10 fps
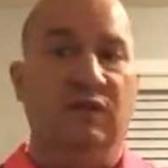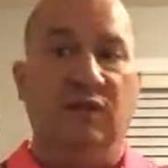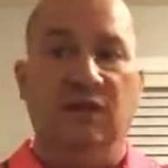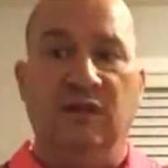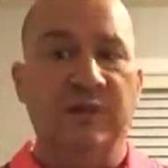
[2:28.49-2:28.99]

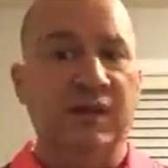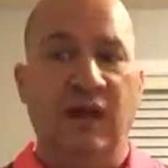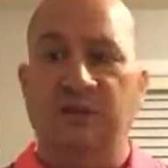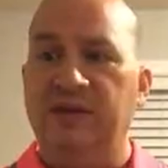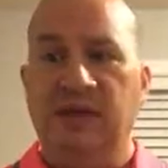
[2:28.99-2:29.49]
Let me
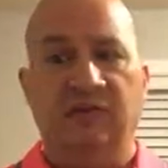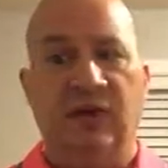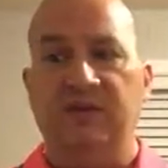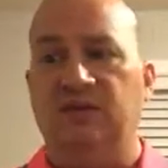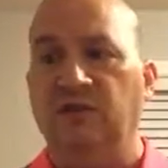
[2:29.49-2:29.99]
get
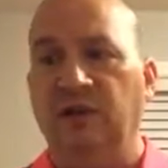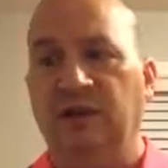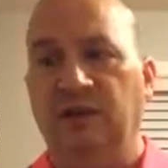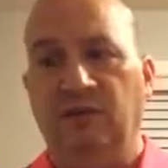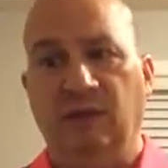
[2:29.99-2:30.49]
right to
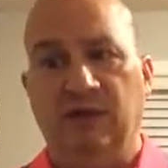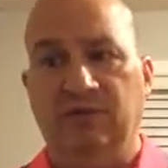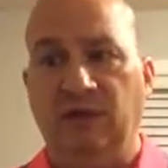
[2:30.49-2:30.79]
it anyway.